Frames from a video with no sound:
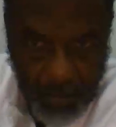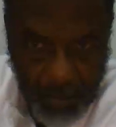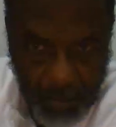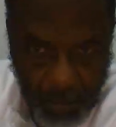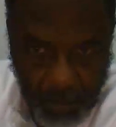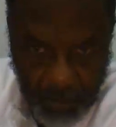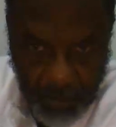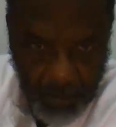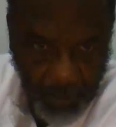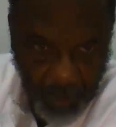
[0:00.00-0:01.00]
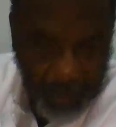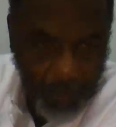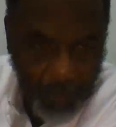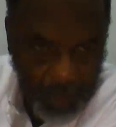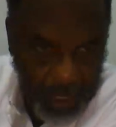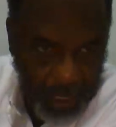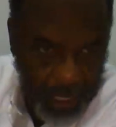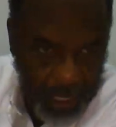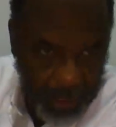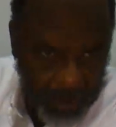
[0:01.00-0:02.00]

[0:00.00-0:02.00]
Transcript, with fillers: Mm-hmm, 3 and 14, yes.